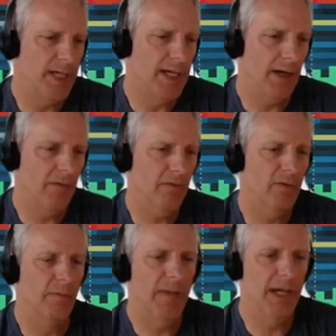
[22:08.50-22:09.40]
be
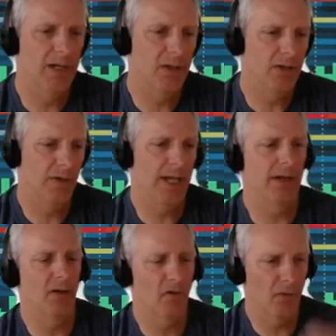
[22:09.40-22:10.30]
careful and manage your trade
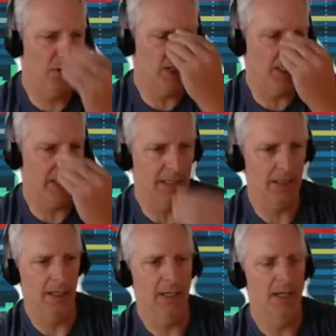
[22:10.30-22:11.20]
accordingly.
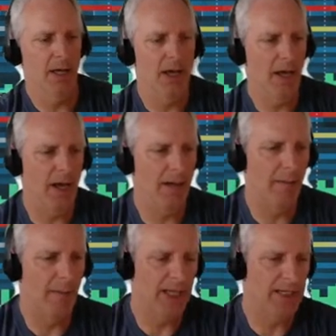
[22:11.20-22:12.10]
Uh,
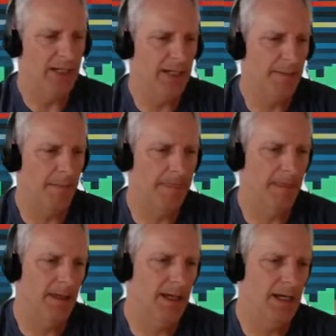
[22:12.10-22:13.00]
but um,
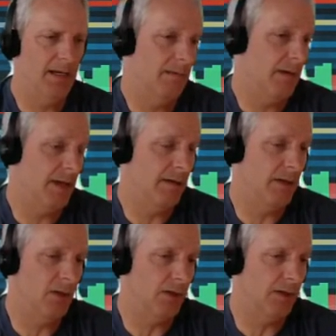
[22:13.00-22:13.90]
uh, and
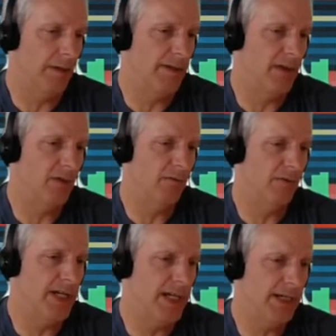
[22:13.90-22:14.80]
look, I mean, they're
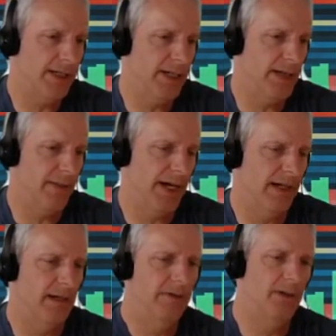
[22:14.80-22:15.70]
retesting it
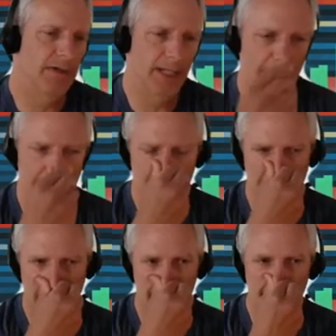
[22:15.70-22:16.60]
back up here again,
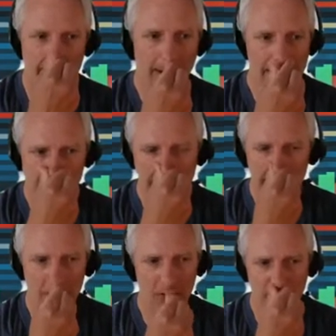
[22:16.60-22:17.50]
and we might
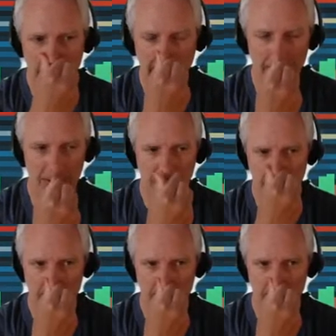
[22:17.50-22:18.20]
get those buyers.